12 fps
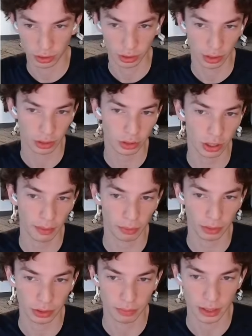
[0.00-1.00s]
And I'll talk about what
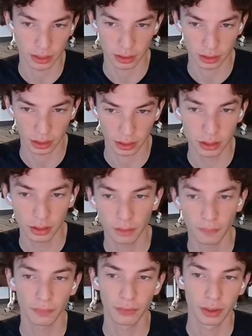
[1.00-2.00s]
this means in a second.
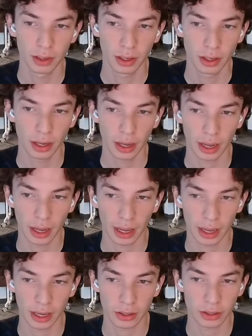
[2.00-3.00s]

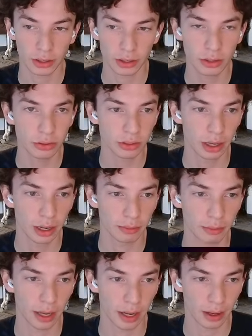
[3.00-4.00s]
And on the other side, we
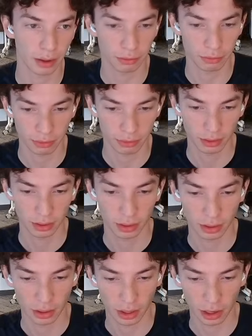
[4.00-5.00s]
have
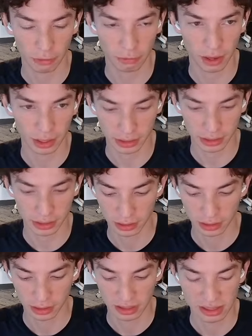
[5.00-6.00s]
effect
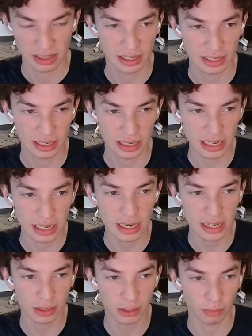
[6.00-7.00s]

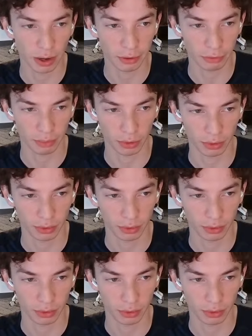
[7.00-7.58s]
is my framework.